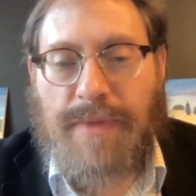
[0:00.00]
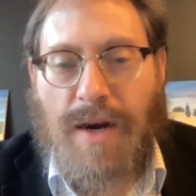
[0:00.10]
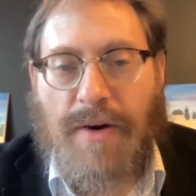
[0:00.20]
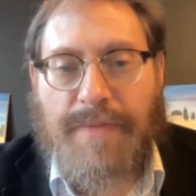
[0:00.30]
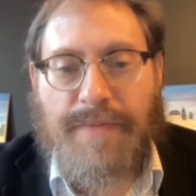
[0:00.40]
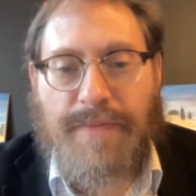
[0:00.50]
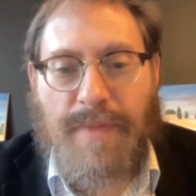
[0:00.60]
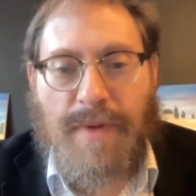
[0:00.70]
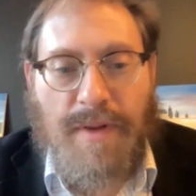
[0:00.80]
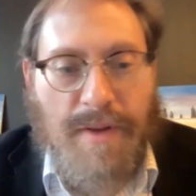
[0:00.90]
All right.
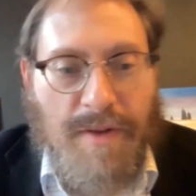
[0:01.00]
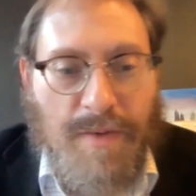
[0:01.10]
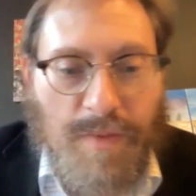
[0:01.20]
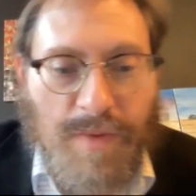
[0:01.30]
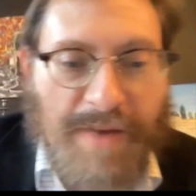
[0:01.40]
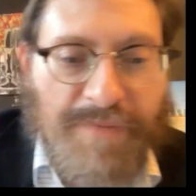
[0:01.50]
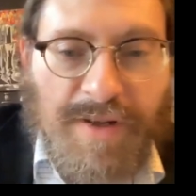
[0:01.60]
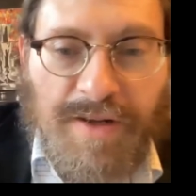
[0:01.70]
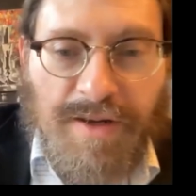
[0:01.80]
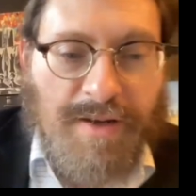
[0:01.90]
We'll have
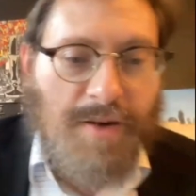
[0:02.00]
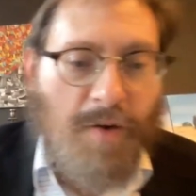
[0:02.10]
to